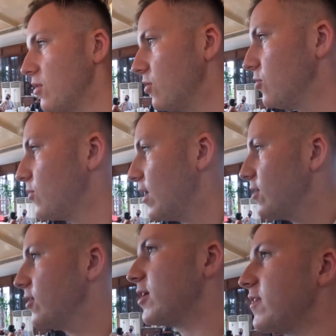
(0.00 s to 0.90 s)
Oh,
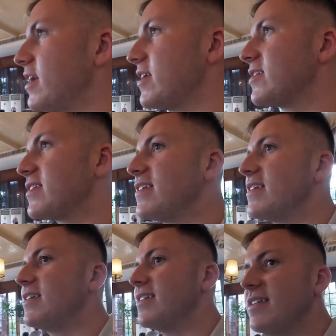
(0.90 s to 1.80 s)
wow, look at this.
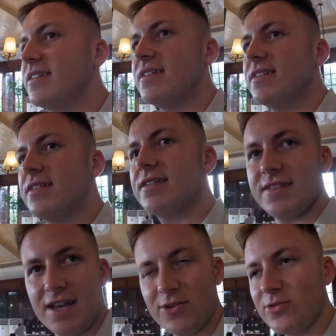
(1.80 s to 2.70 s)

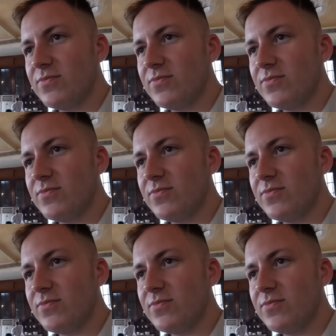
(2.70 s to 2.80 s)
Hello.